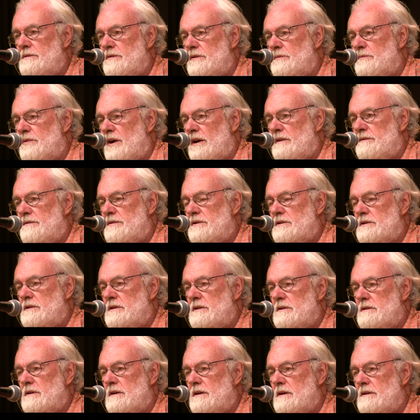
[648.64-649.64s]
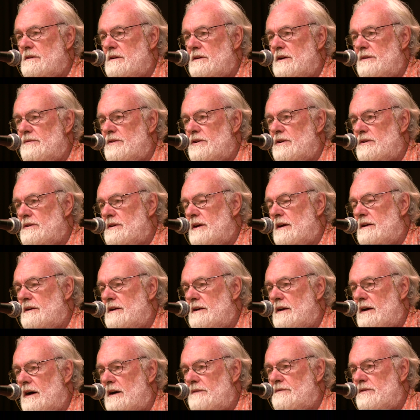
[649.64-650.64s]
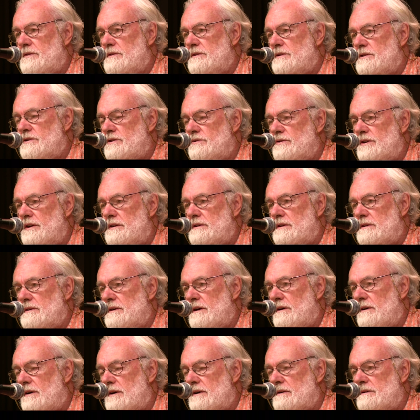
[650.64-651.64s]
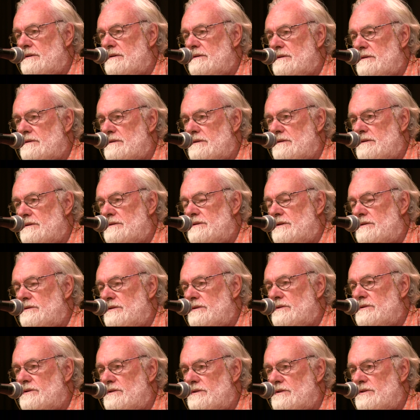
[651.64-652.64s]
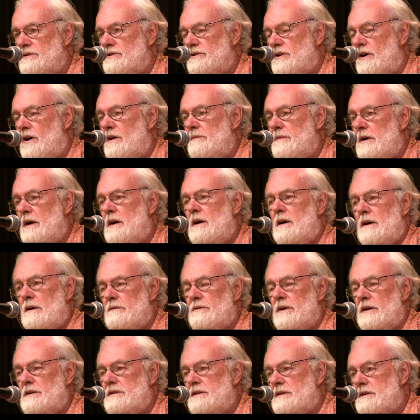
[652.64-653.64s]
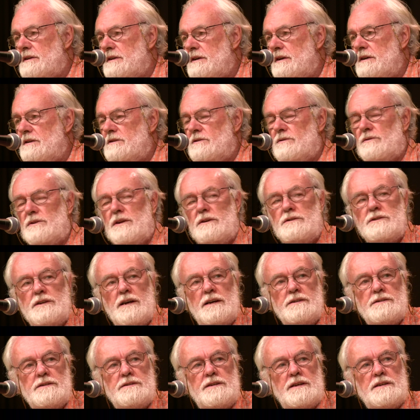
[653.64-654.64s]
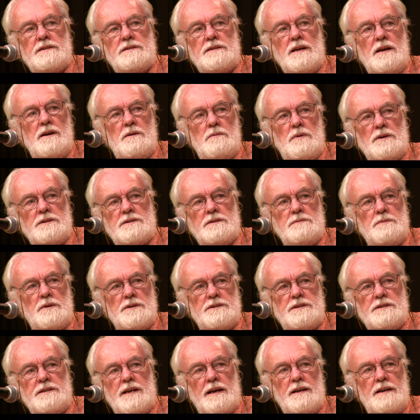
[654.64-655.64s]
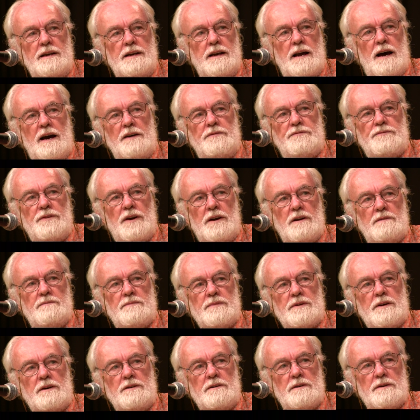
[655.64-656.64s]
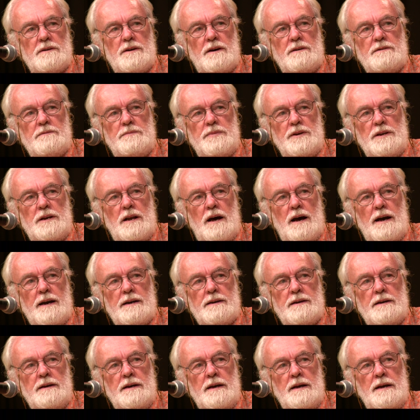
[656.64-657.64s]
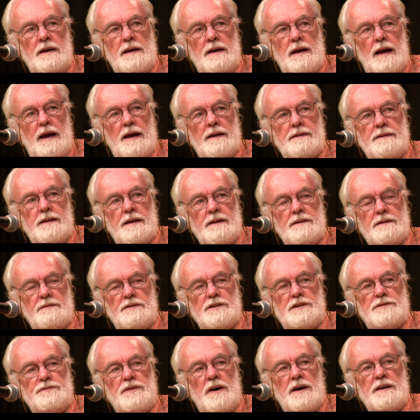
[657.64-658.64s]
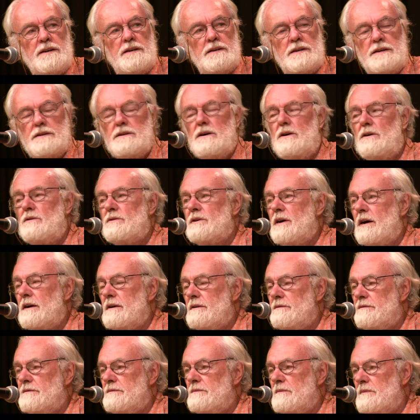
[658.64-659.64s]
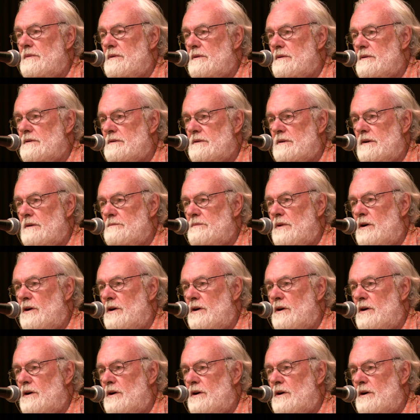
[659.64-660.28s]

your breakfast and living your daily life on the street and going to your job, raising kids, all those kinds of things. What's the daily life realm going to be like? And then there is finally the whole kind of